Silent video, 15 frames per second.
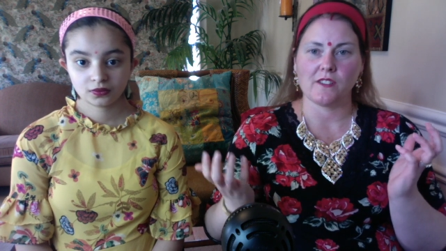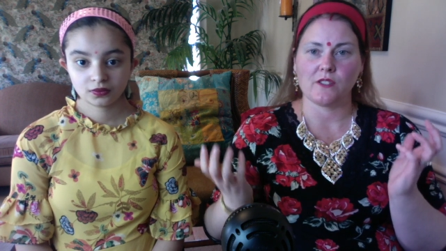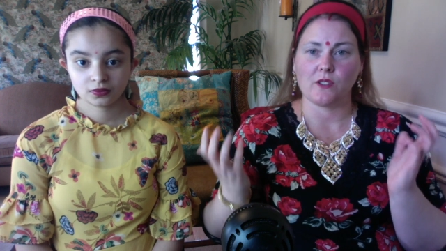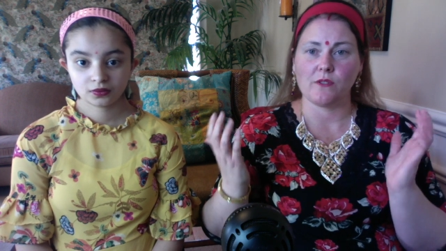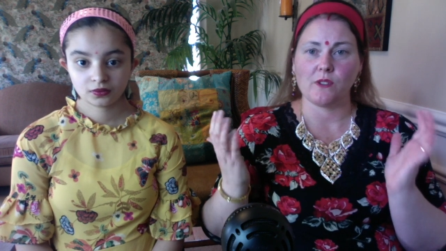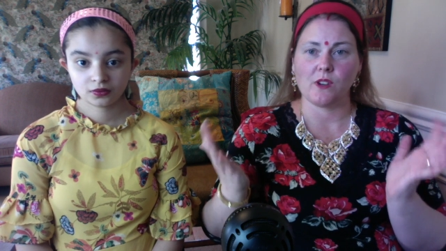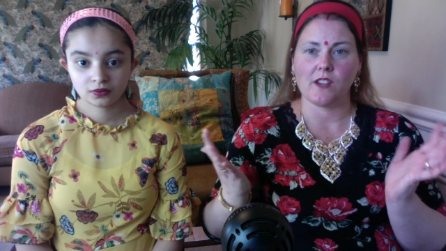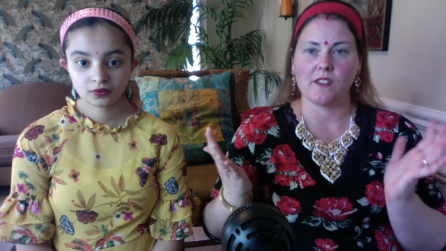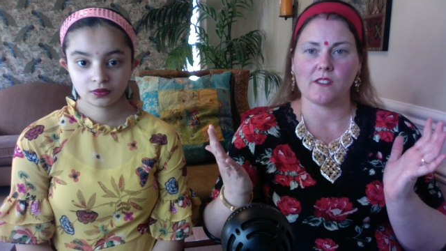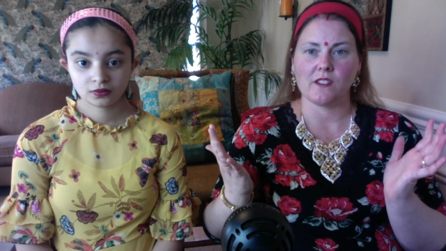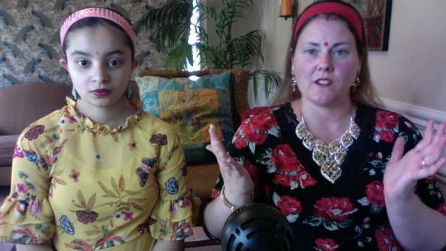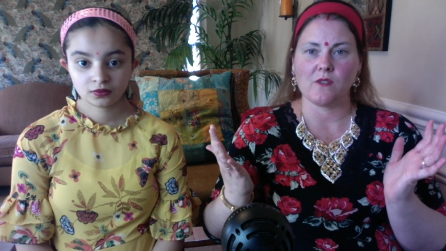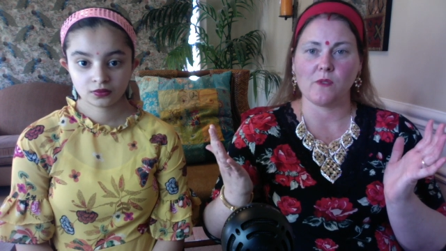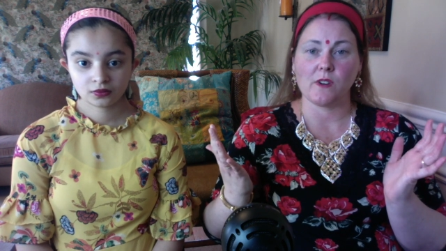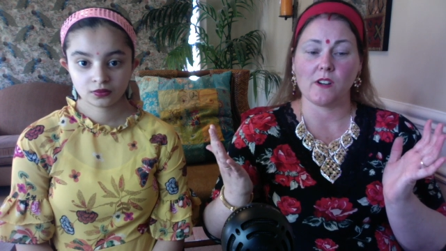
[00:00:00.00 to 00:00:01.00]
Speaker 1: So if you guys
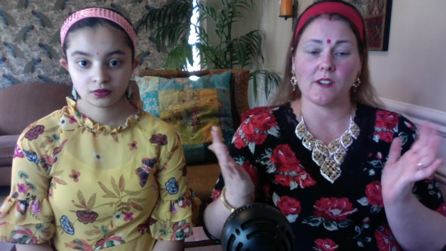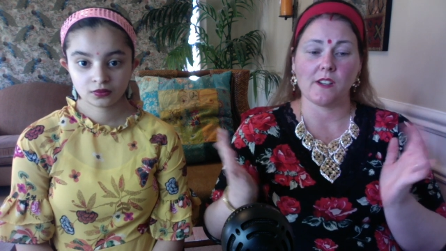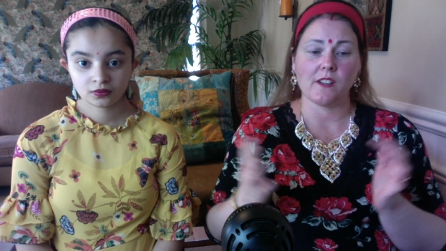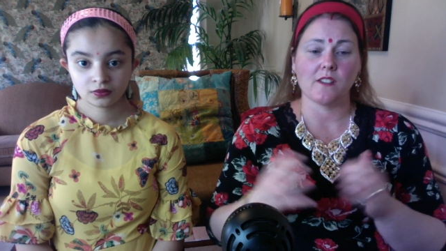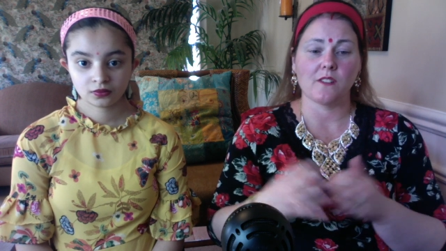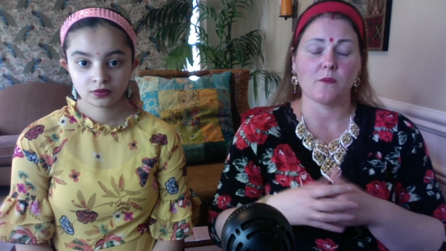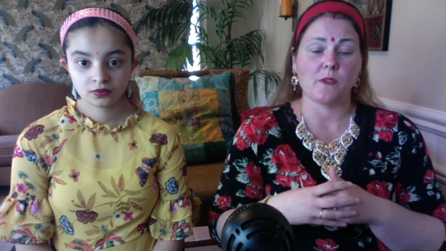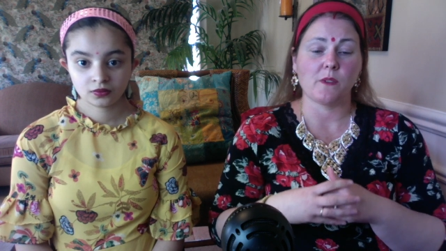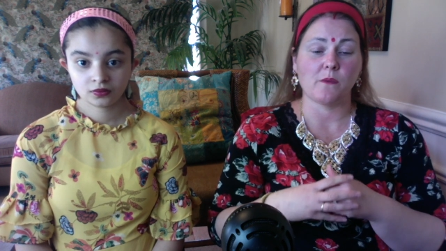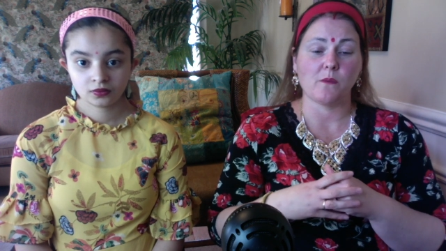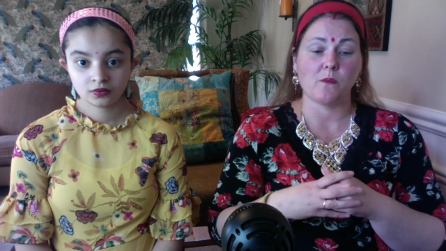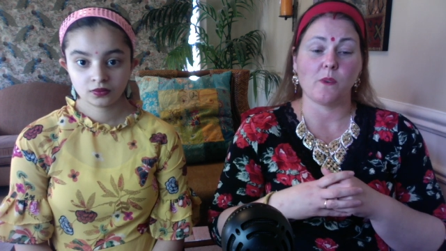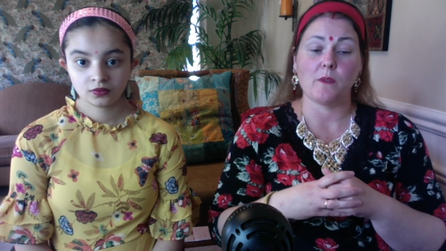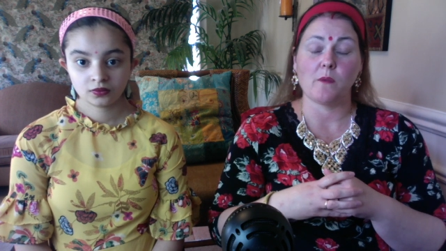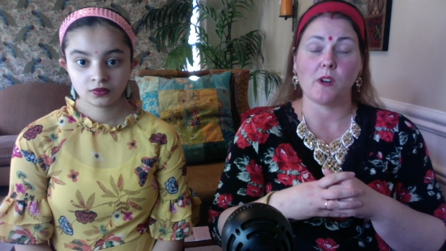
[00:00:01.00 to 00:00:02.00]
know where it is, we
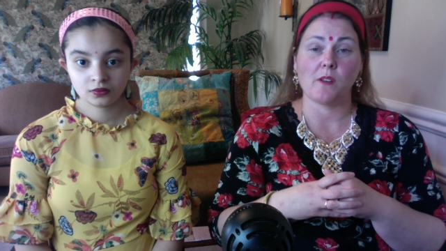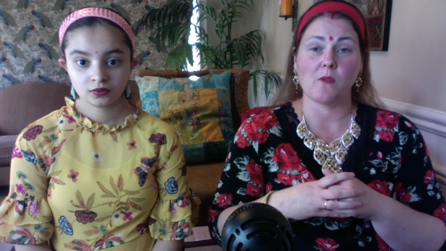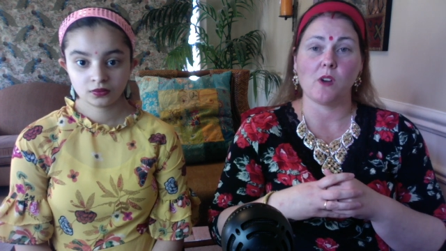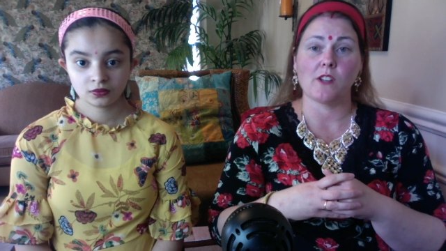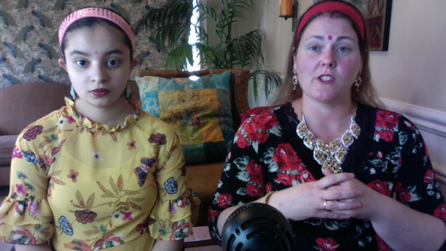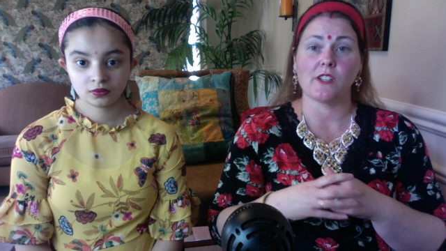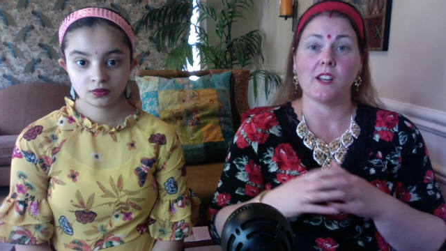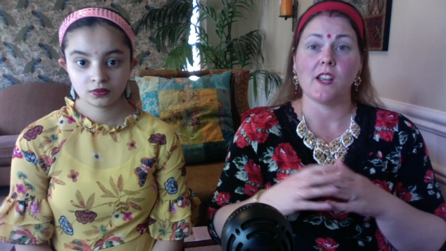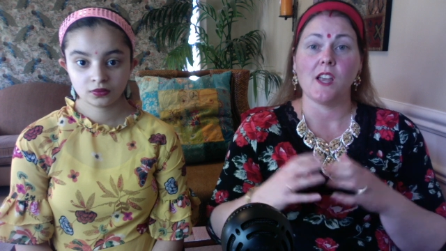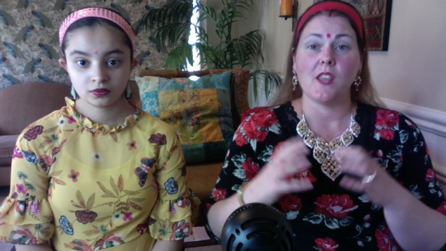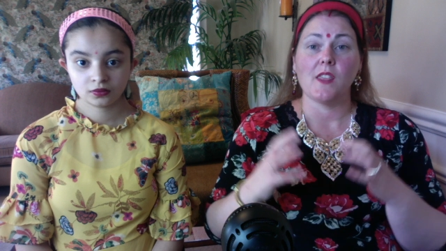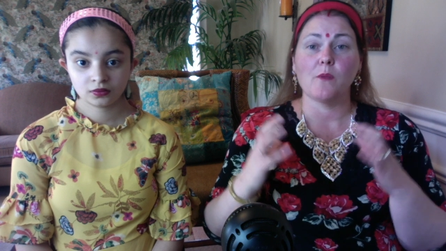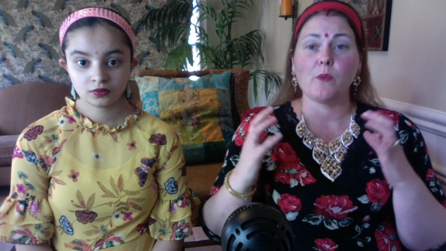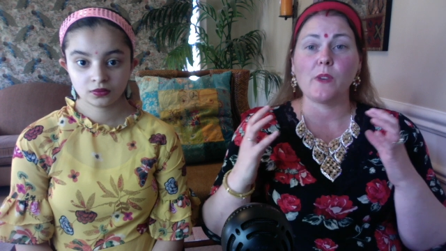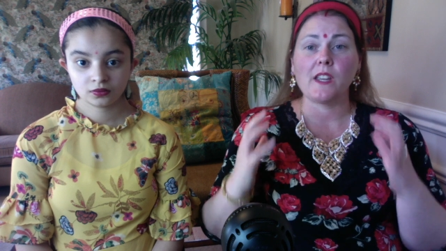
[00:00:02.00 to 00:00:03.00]
we want to watch it.
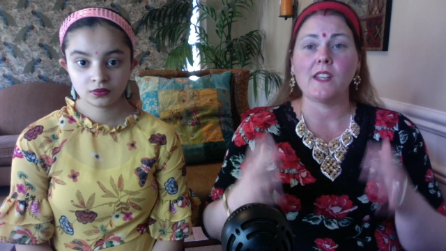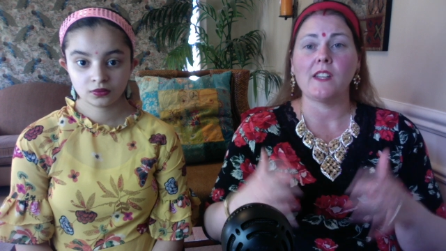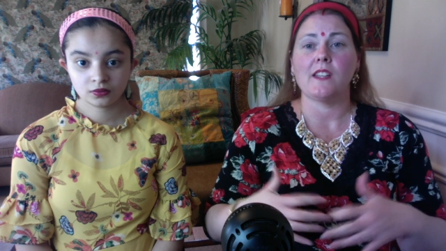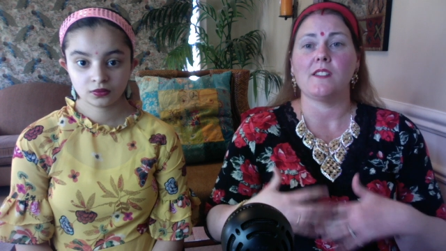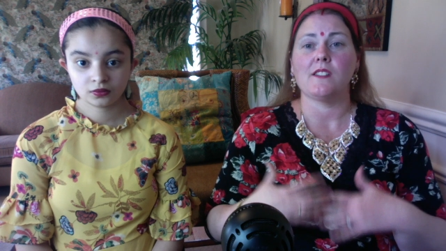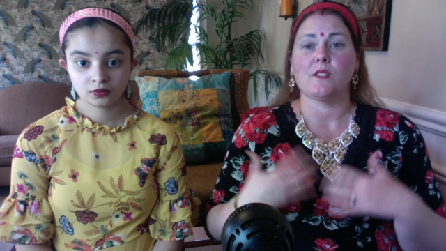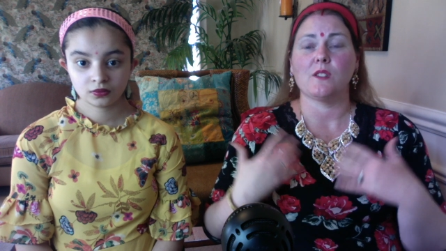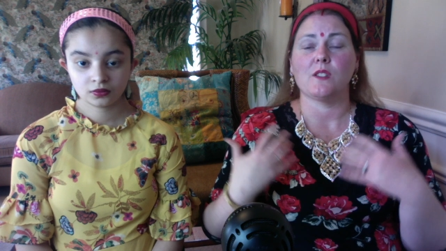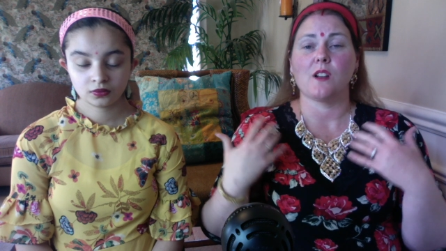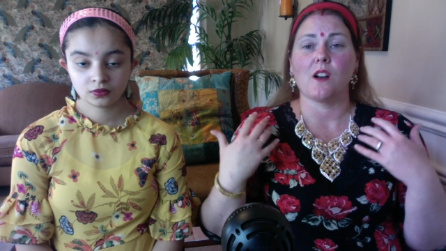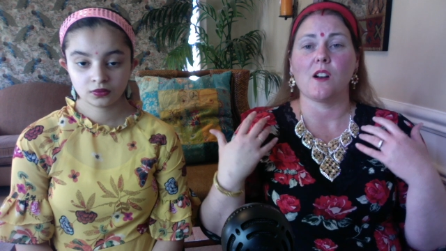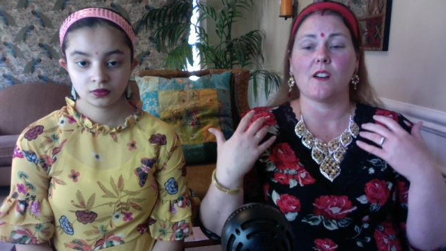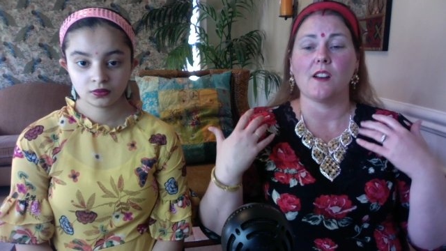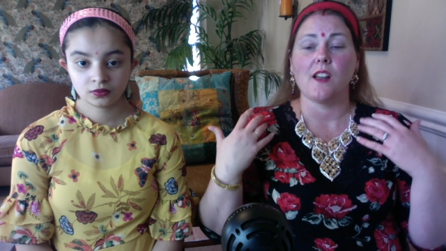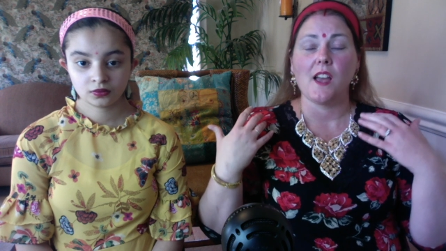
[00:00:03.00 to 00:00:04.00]
We need to
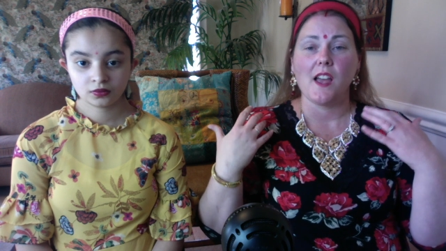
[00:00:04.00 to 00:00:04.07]
start